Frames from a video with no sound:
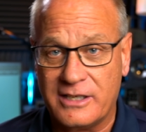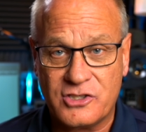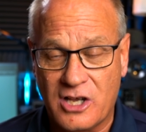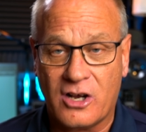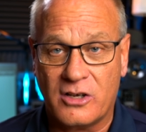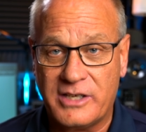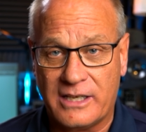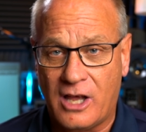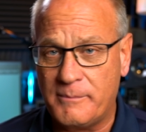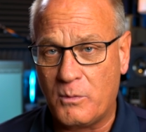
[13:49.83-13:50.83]
Let's talk all day
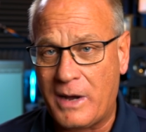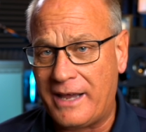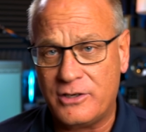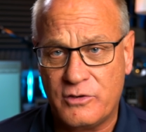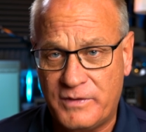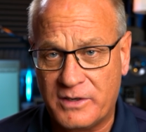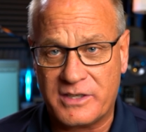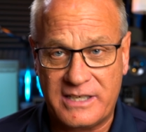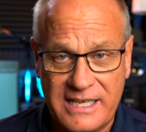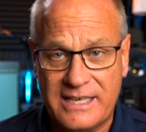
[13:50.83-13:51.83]
long. But why did you feel
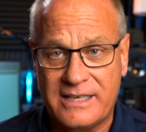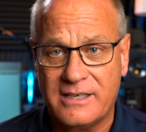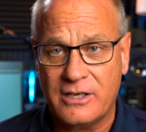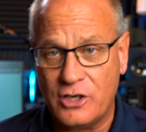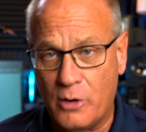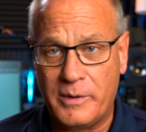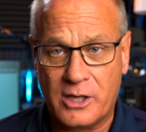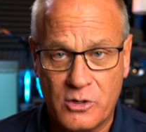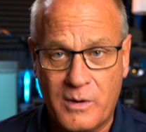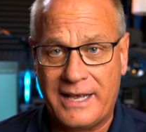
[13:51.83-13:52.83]
the need,
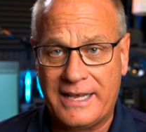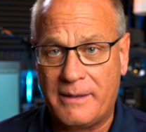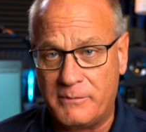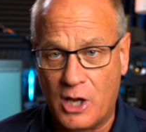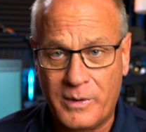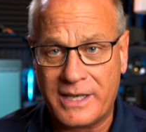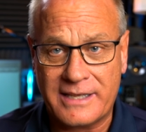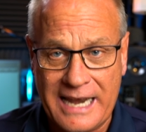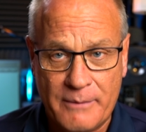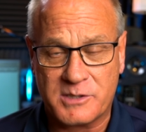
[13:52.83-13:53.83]
knowing who I am, knowing
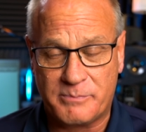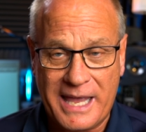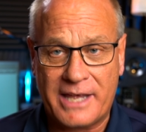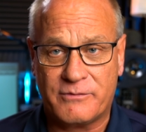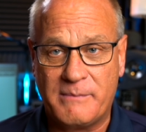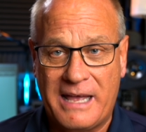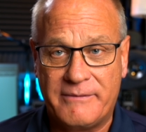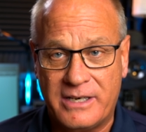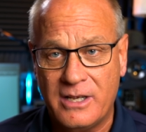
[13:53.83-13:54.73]
that I was banned from Avid,